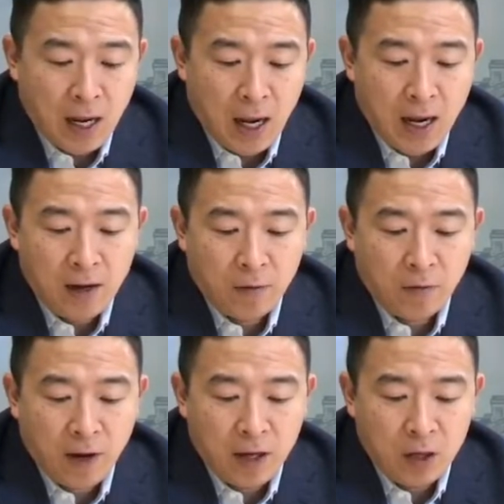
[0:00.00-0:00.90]
had a
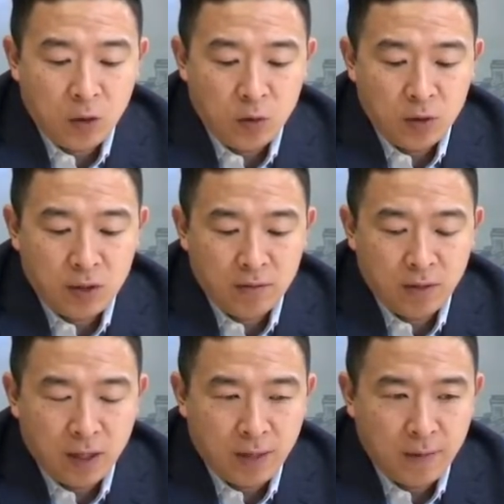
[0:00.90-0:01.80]
friend who's
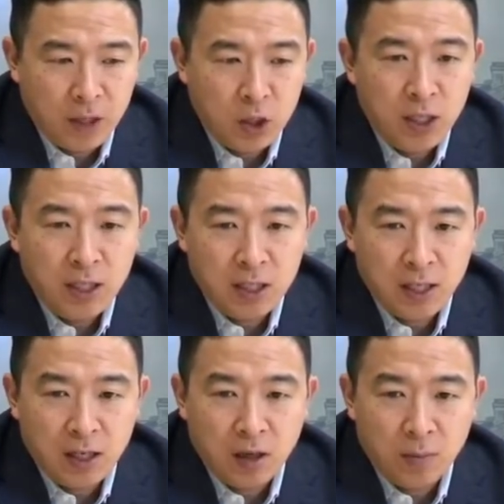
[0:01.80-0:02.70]
a genius
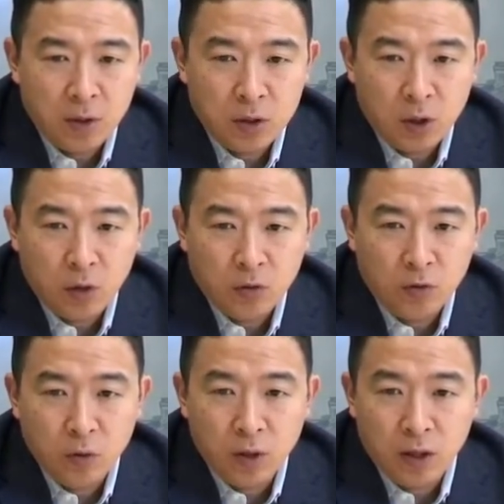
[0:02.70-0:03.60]
at numbers go
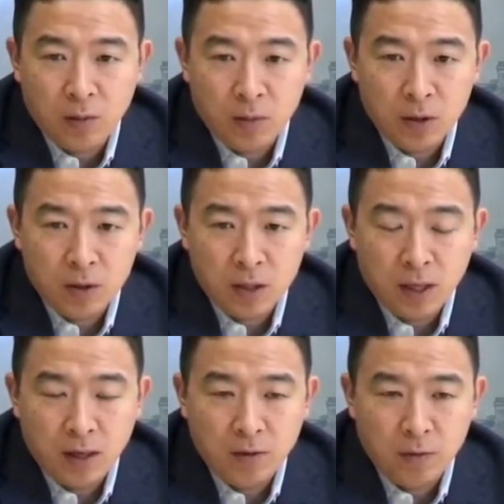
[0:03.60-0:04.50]
through the numbers
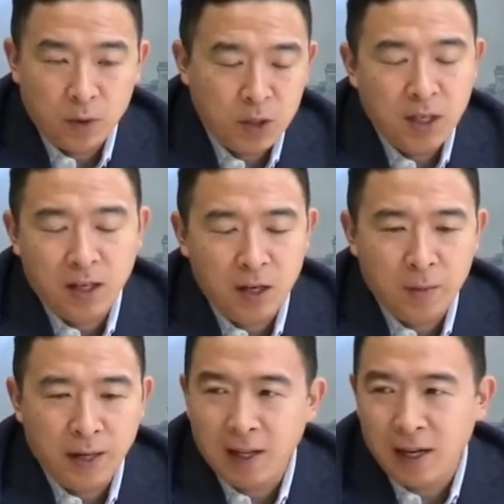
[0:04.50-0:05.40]
of, well, she did it
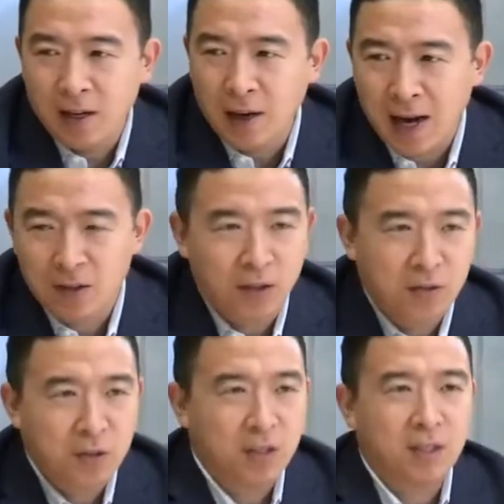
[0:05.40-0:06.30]
independently. I didn't ask her.
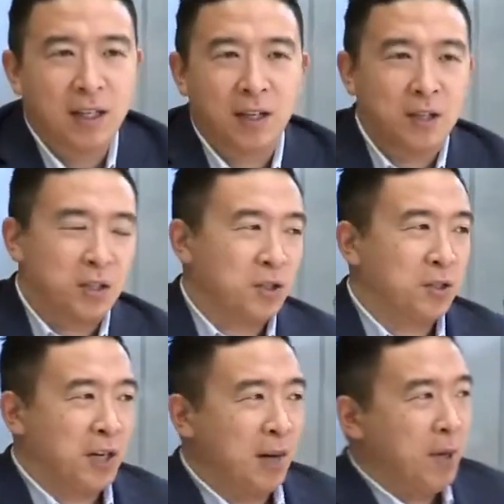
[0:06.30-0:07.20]
She just did it because it's her
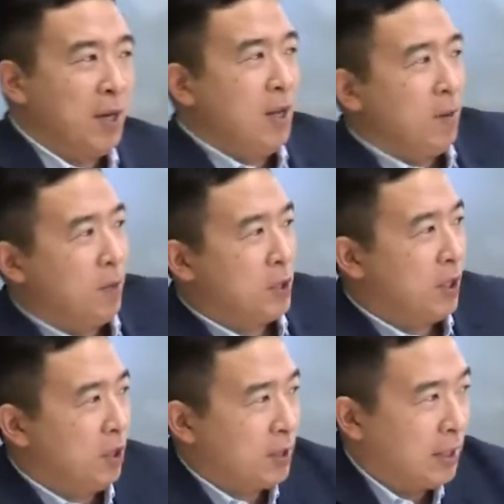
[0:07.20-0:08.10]
job. But she
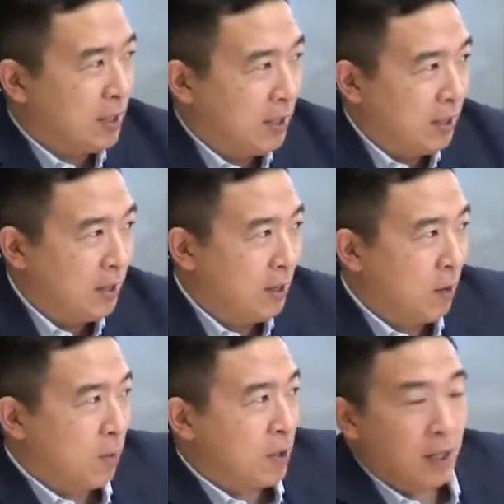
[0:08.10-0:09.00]
looked at the
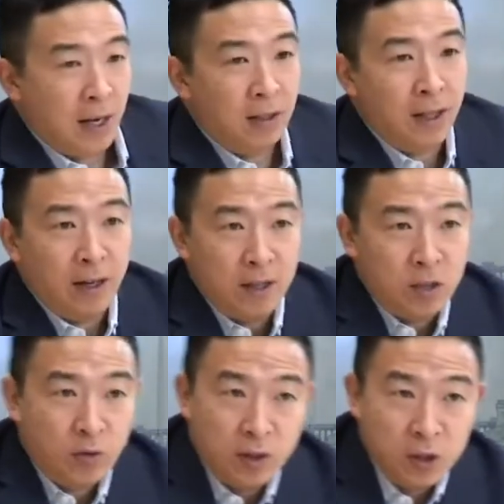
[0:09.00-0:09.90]
numbers in the healthcare
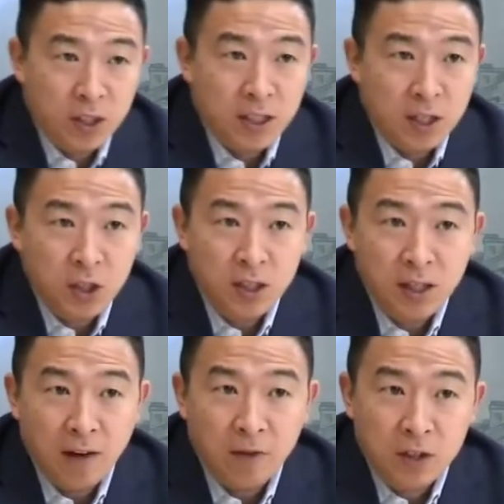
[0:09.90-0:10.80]
industry, and she said she has
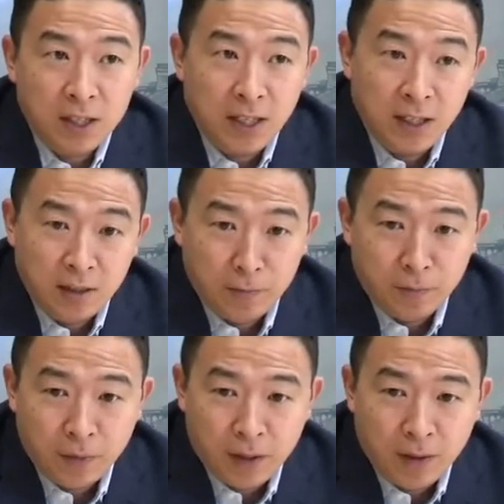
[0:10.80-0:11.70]
never seen
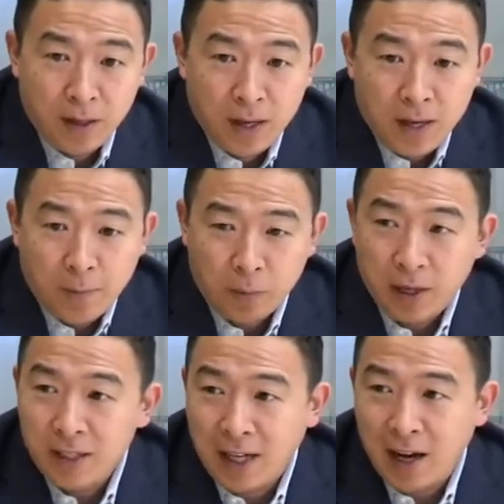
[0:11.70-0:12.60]

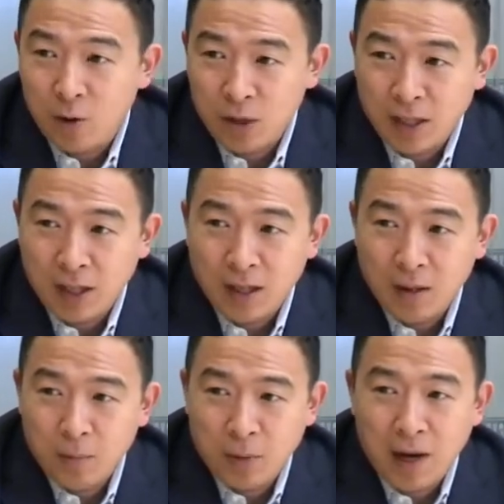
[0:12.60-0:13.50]
price gouging,
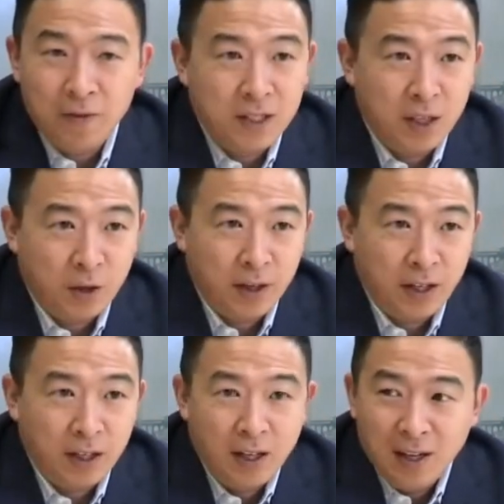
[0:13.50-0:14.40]

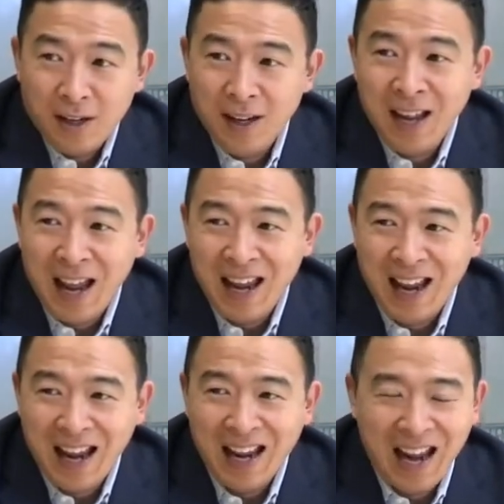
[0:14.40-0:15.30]
profiteering,
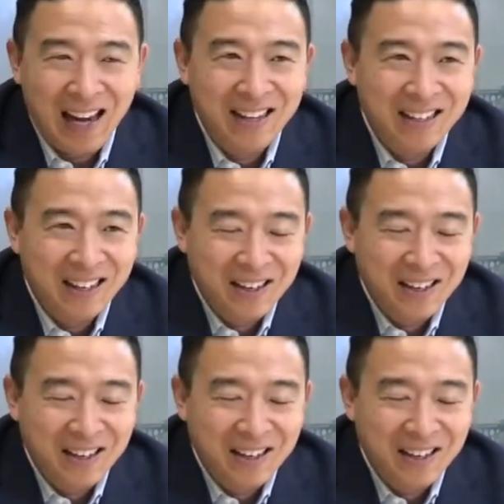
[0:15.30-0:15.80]
and